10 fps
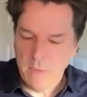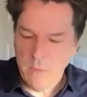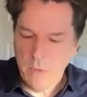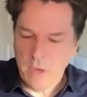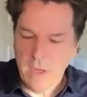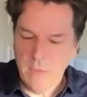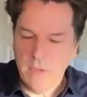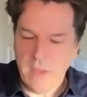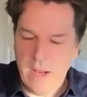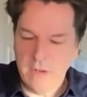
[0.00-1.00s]
working
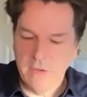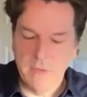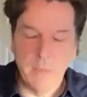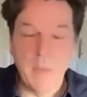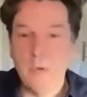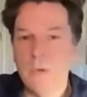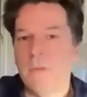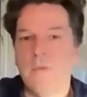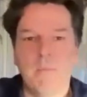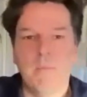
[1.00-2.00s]
with actors and people who
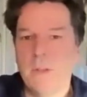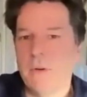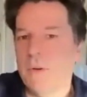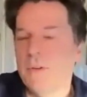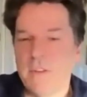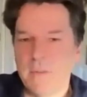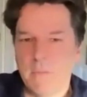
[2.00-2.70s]
love theater or just